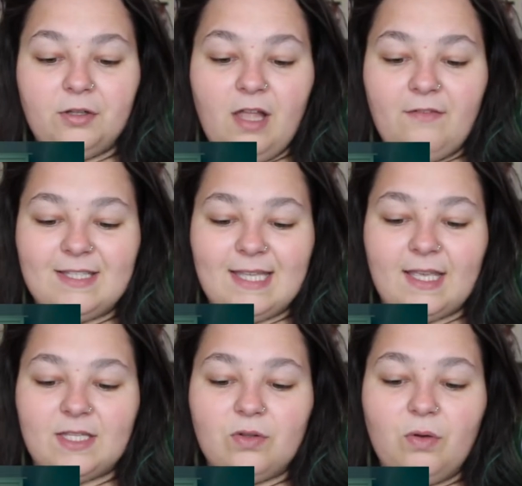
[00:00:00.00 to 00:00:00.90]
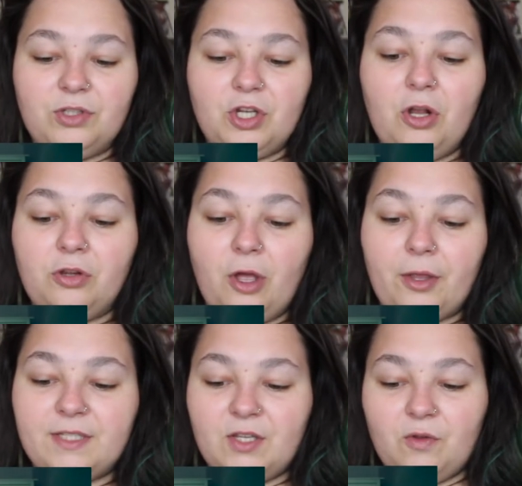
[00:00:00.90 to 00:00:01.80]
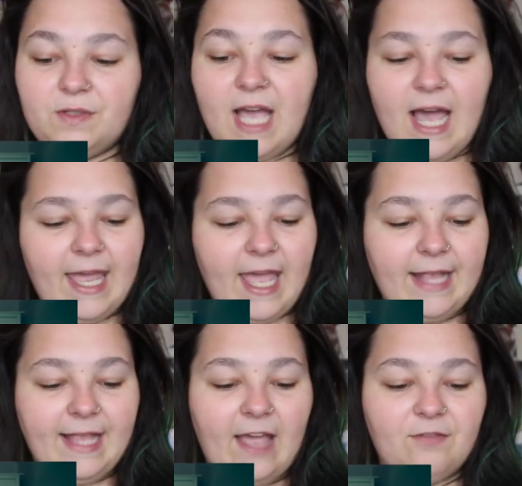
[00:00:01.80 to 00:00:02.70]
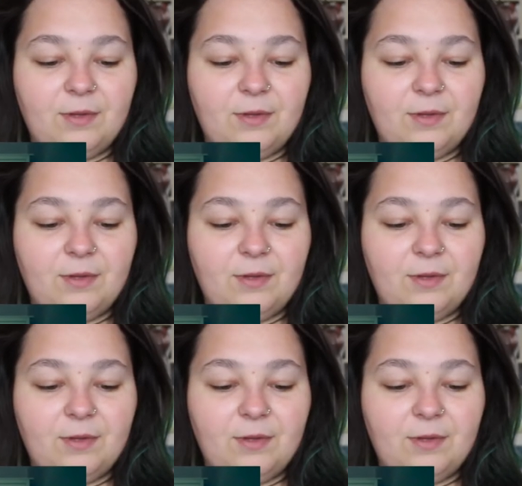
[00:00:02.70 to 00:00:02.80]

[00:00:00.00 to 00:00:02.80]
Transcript: love is like a soldier, loyal till you die, and I've